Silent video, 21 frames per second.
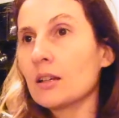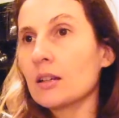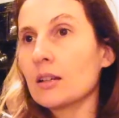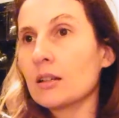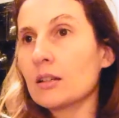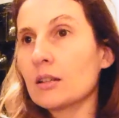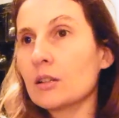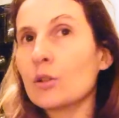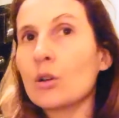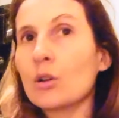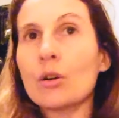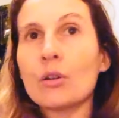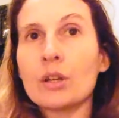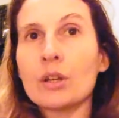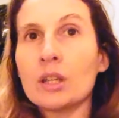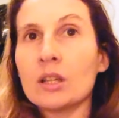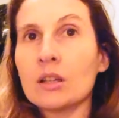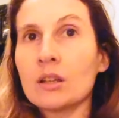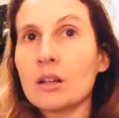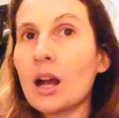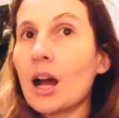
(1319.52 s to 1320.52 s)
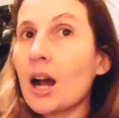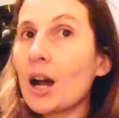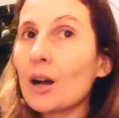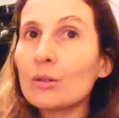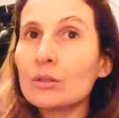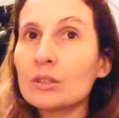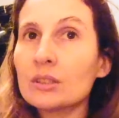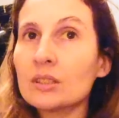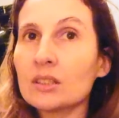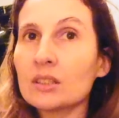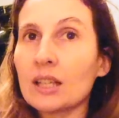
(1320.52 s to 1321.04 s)
Uh, going
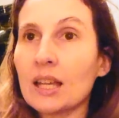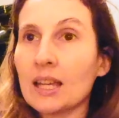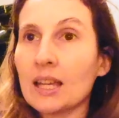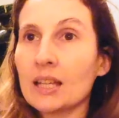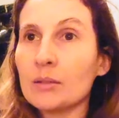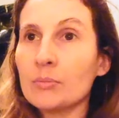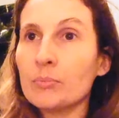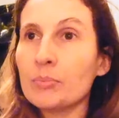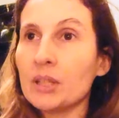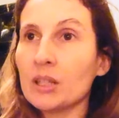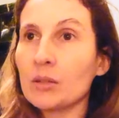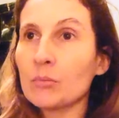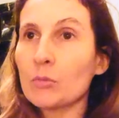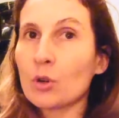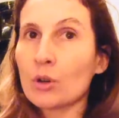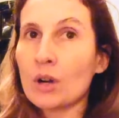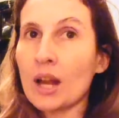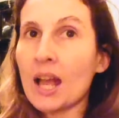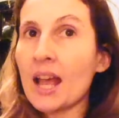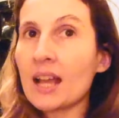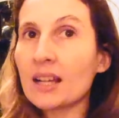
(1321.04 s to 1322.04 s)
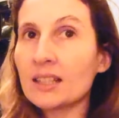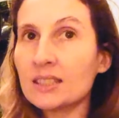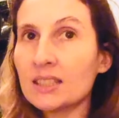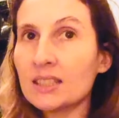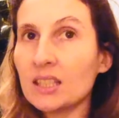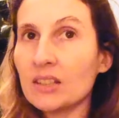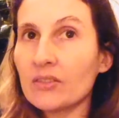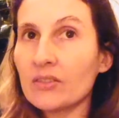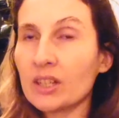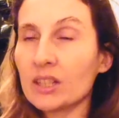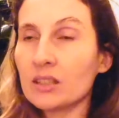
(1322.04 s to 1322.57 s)
out and being more
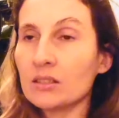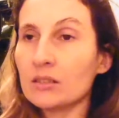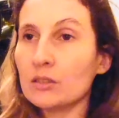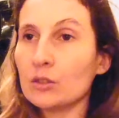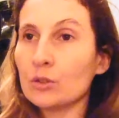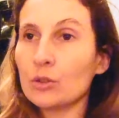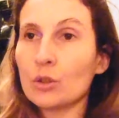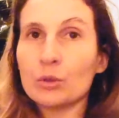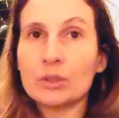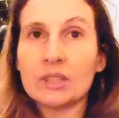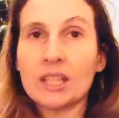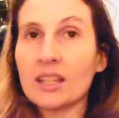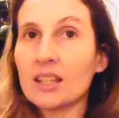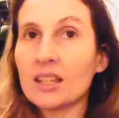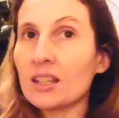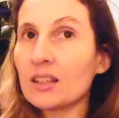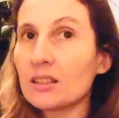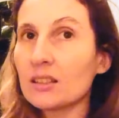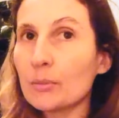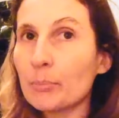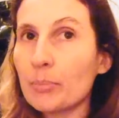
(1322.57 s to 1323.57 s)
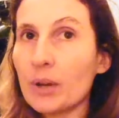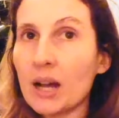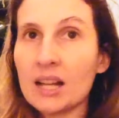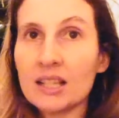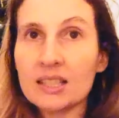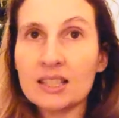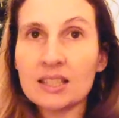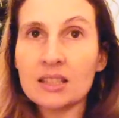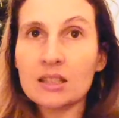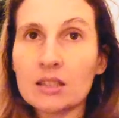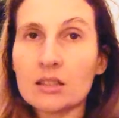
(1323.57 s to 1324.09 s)
active and, you know, taking the
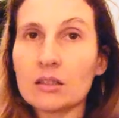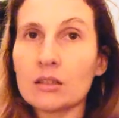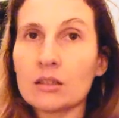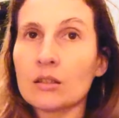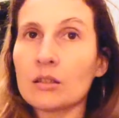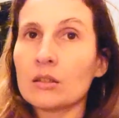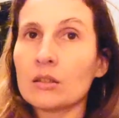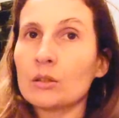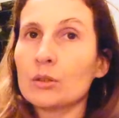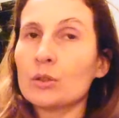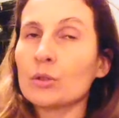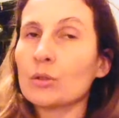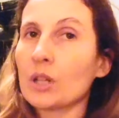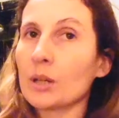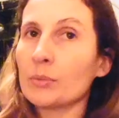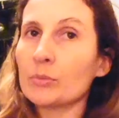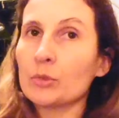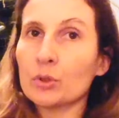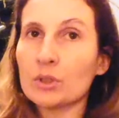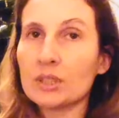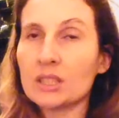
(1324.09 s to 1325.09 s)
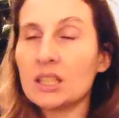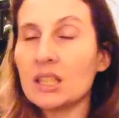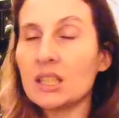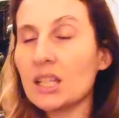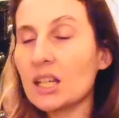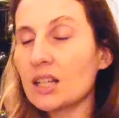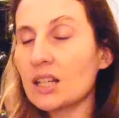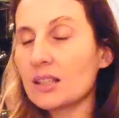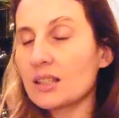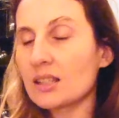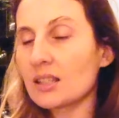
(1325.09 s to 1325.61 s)
bus uh, to come to see
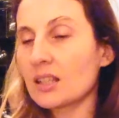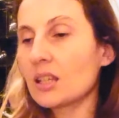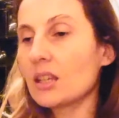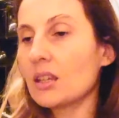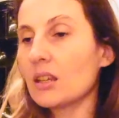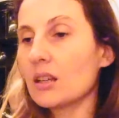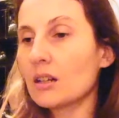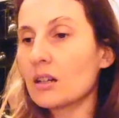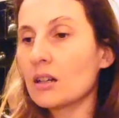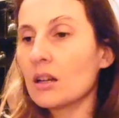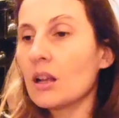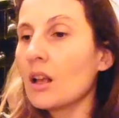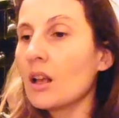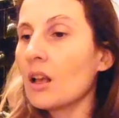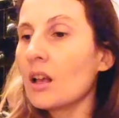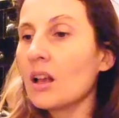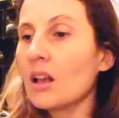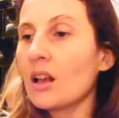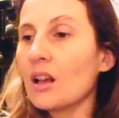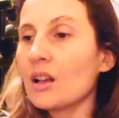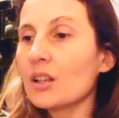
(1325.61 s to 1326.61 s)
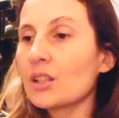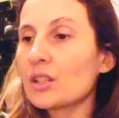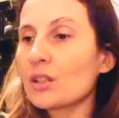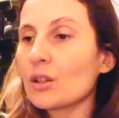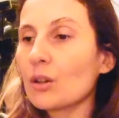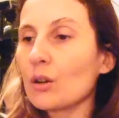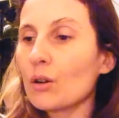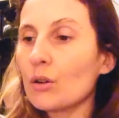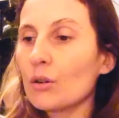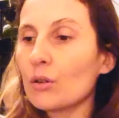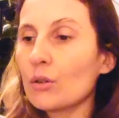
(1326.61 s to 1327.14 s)
us here.
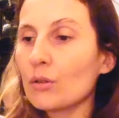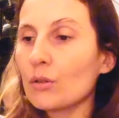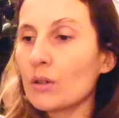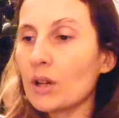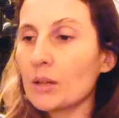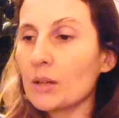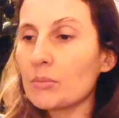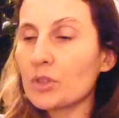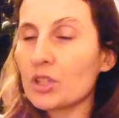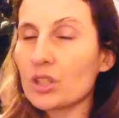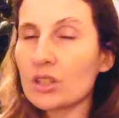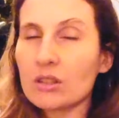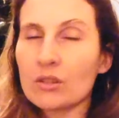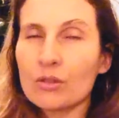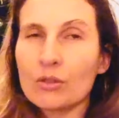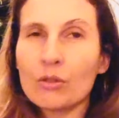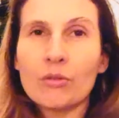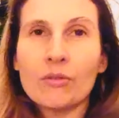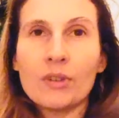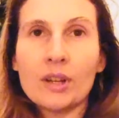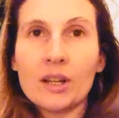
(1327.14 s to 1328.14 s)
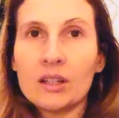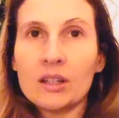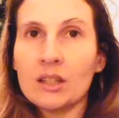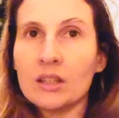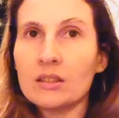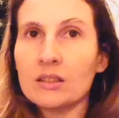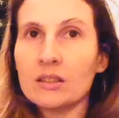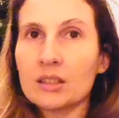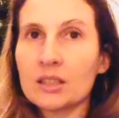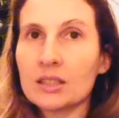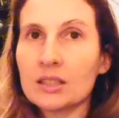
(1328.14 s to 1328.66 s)
So I'm just, you know,
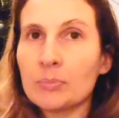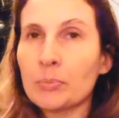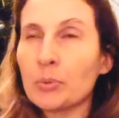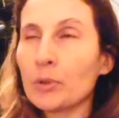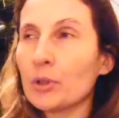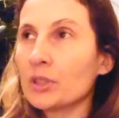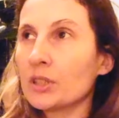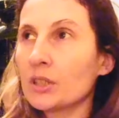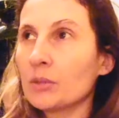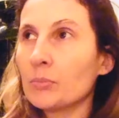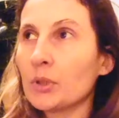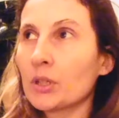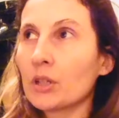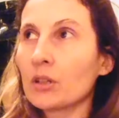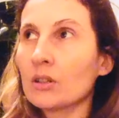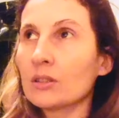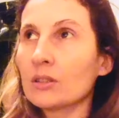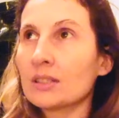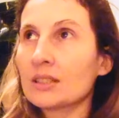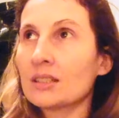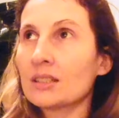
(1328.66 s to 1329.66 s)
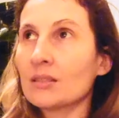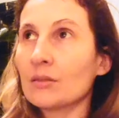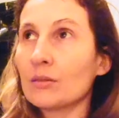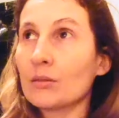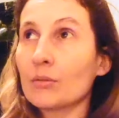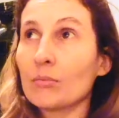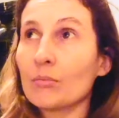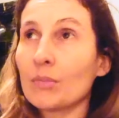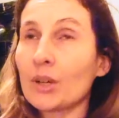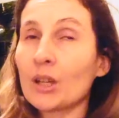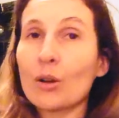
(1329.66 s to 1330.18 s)
very disappointed, because
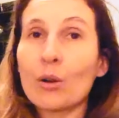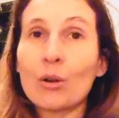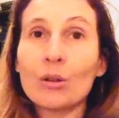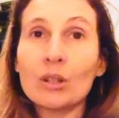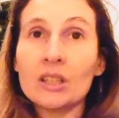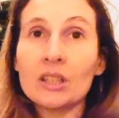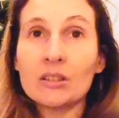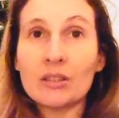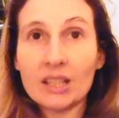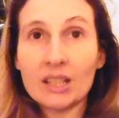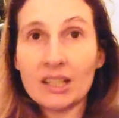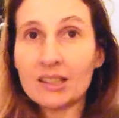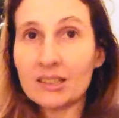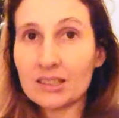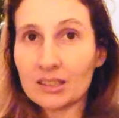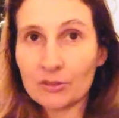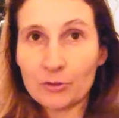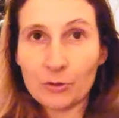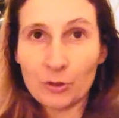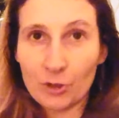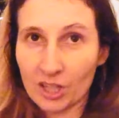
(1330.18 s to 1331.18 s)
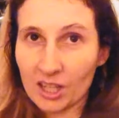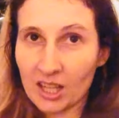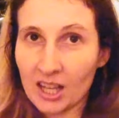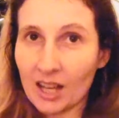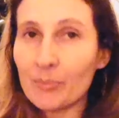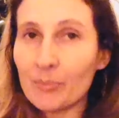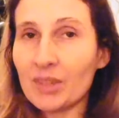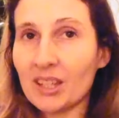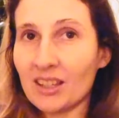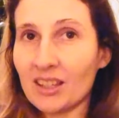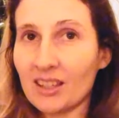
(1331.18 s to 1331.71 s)
my only reason for
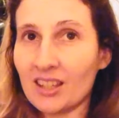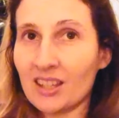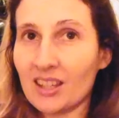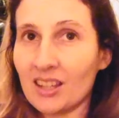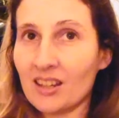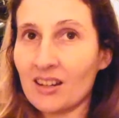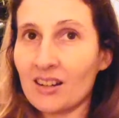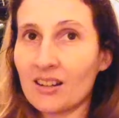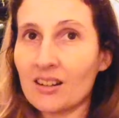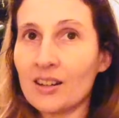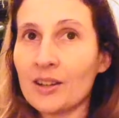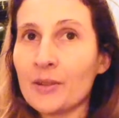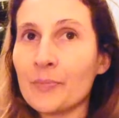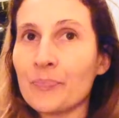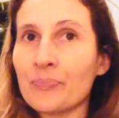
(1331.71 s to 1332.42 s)
coming here